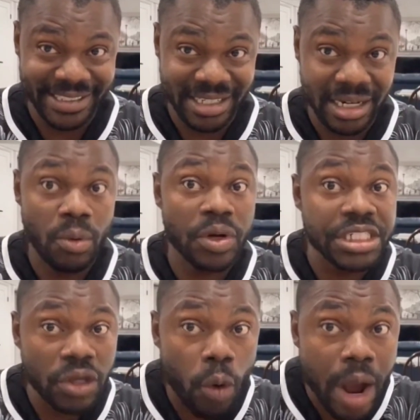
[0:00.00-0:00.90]
What is
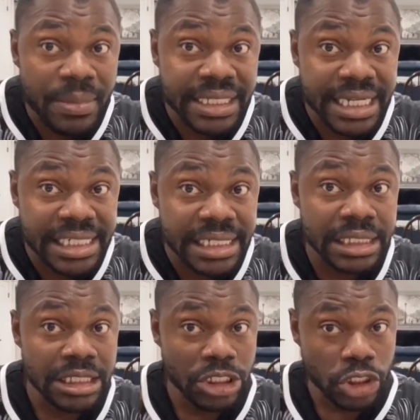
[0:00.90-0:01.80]
cohabitation?
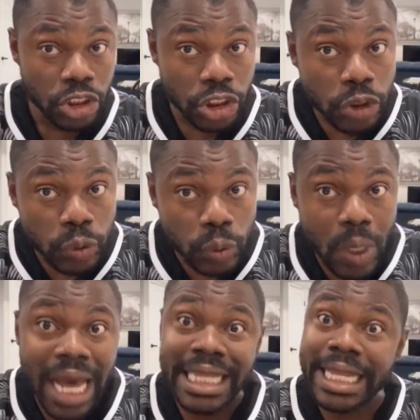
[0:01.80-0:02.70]
You
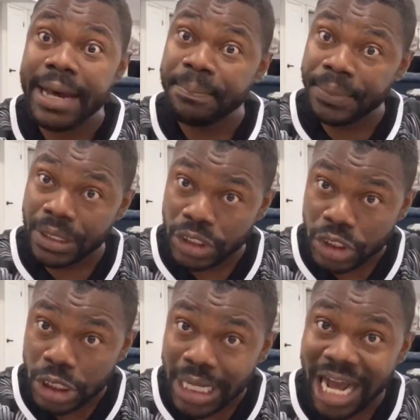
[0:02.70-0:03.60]
and that person
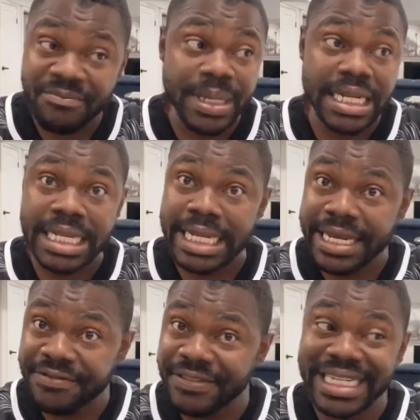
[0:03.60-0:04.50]
have been
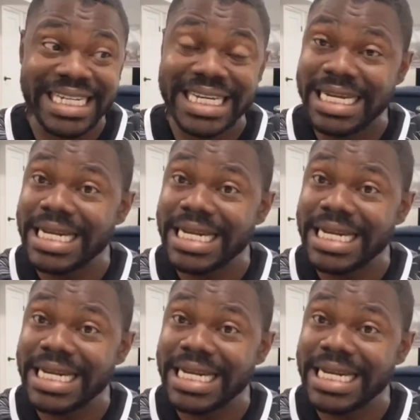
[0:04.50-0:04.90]
living in